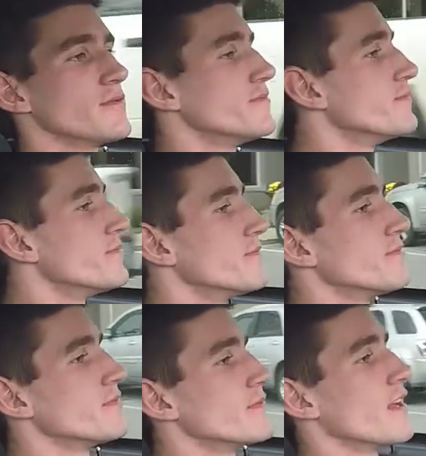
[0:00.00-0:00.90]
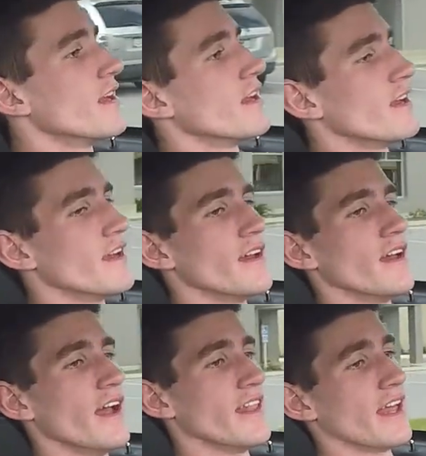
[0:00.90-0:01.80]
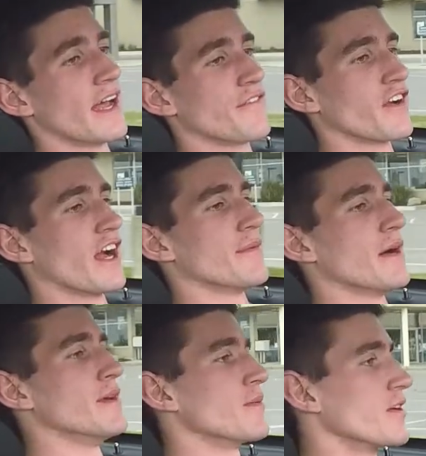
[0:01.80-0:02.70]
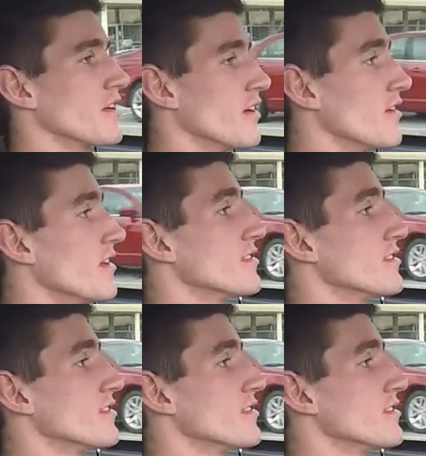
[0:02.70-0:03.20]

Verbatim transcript: and then I forgot my memory card,